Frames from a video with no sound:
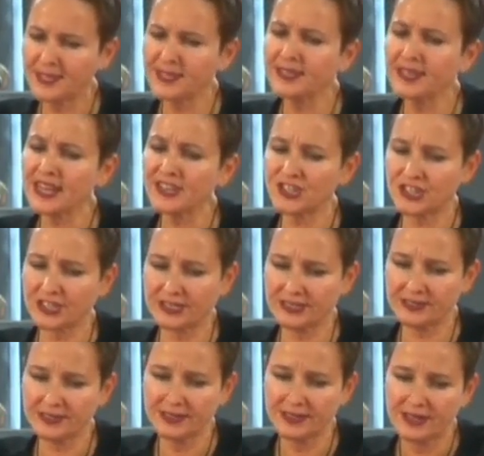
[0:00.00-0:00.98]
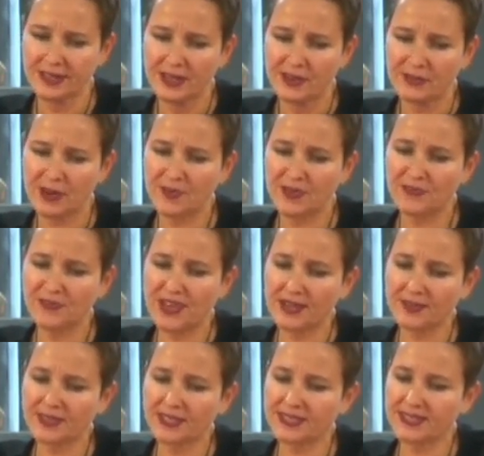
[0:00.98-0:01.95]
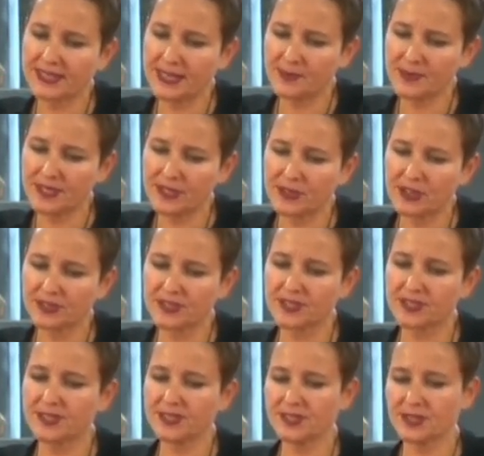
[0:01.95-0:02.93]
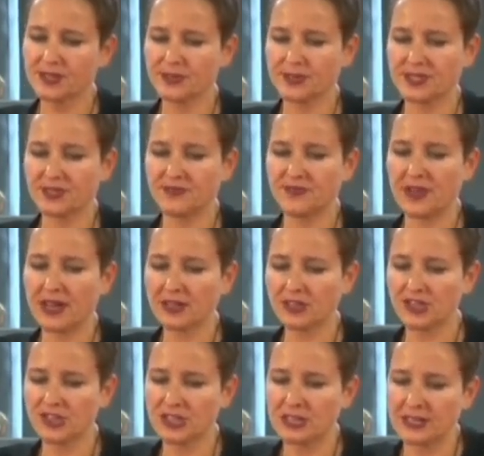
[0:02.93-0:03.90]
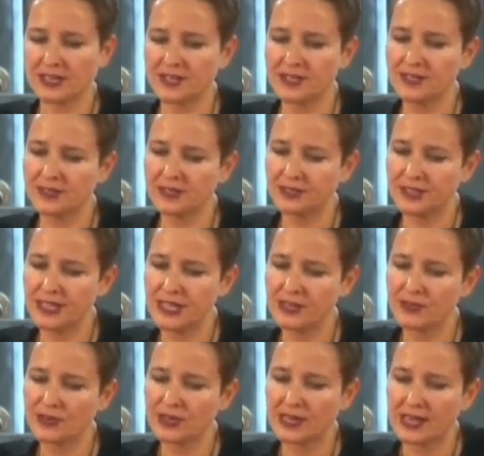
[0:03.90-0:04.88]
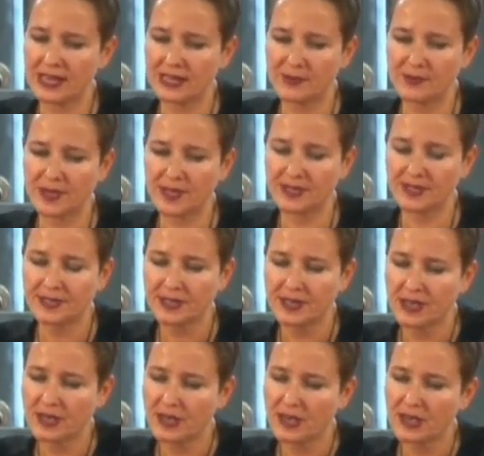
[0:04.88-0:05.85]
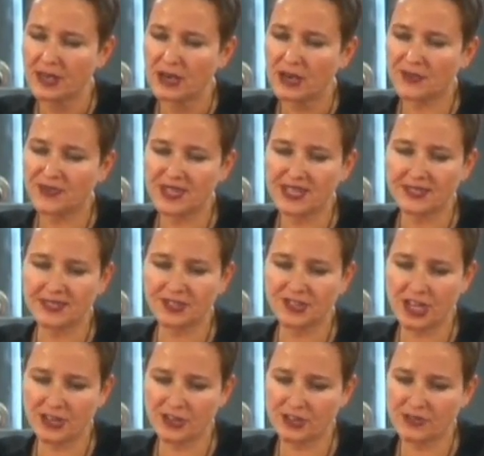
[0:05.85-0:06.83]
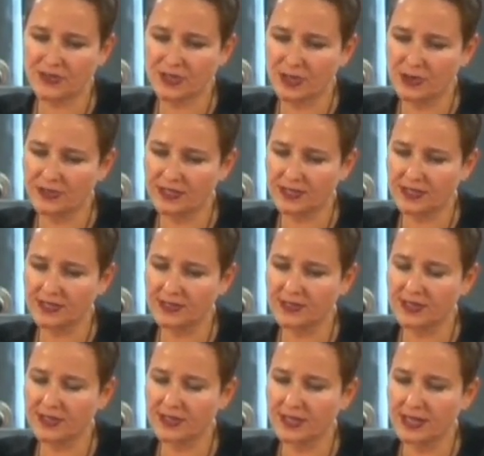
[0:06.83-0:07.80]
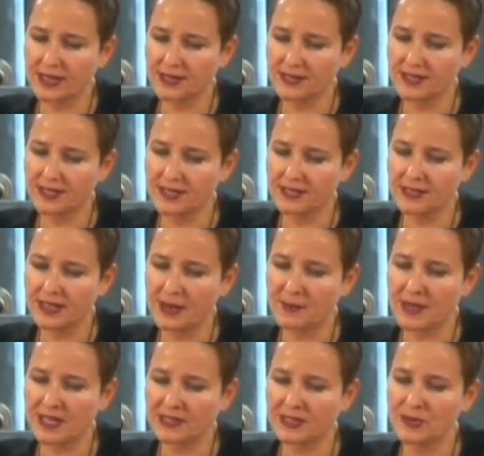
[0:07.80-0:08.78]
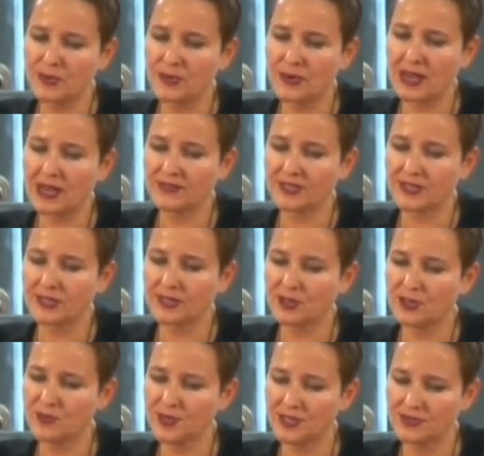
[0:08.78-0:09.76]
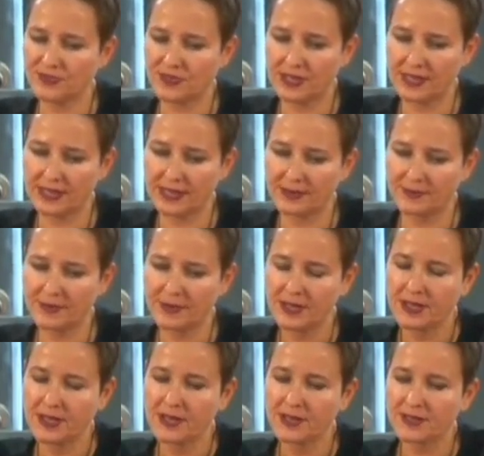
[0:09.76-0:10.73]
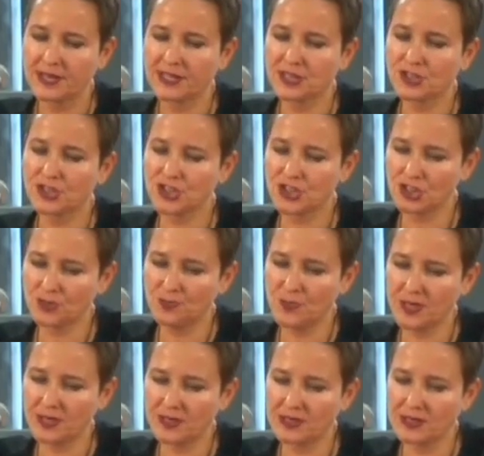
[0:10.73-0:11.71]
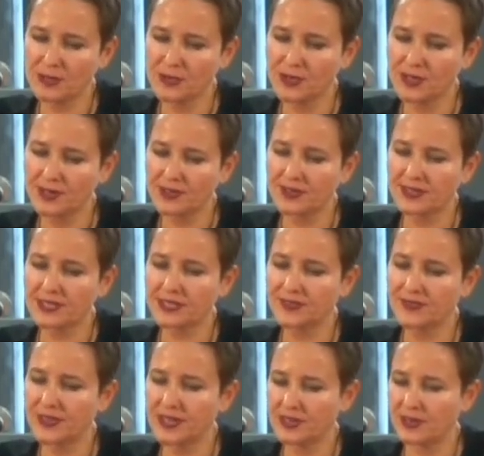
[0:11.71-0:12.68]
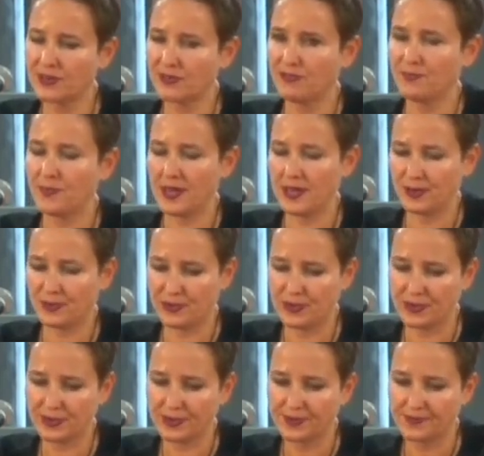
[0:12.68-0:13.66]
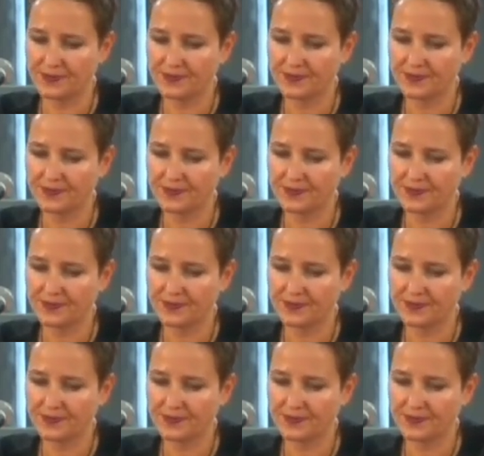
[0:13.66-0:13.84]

In a nutshell, from the fact that something constitutes a functional and integral element of the exchange of services in society, Kambartel derives the normative claim that it should be included in the sphere of paid work.